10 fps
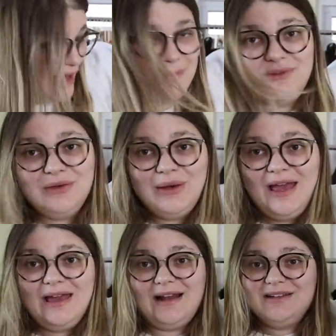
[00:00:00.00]
vibe to
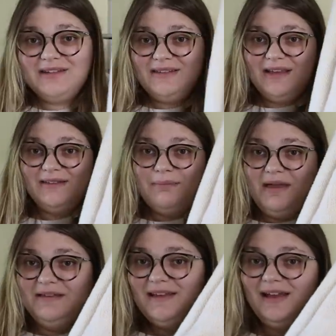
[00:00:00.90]
it, and I just think it's
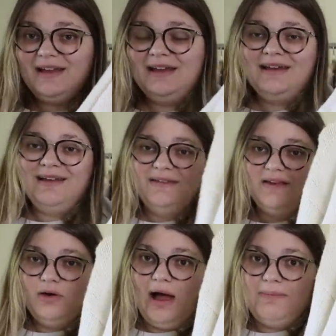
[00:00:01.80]
amazing.
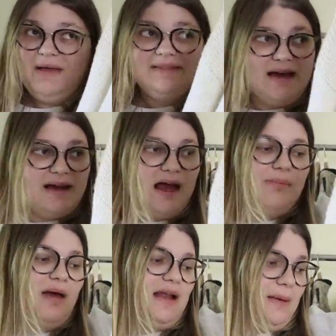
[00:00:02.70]
So I picked that
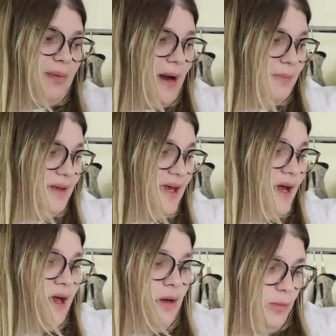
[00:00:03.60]
up, and I
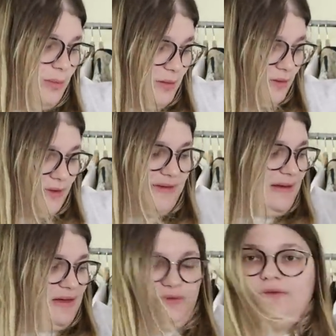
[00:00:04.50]
probably will be able to
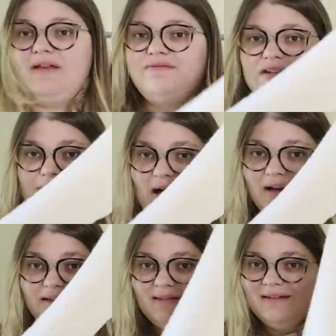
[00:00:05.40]
resell this for around 50
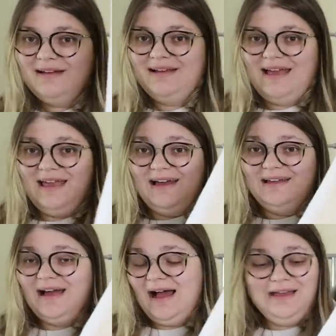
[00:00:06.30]
bucks.
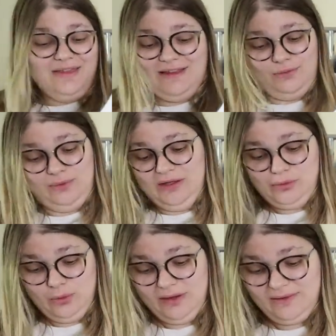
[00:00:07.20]
And I think it's really
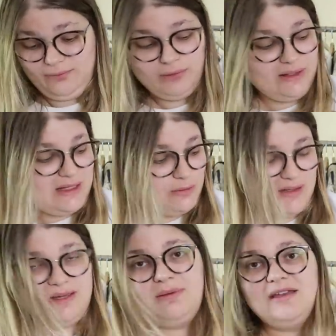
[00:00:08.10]
cool. It's a really
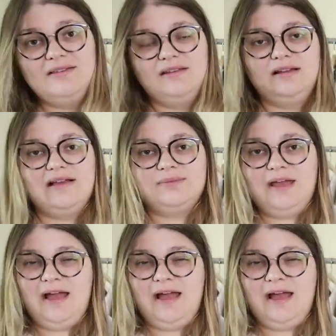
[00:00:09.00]
unique piece, and the last one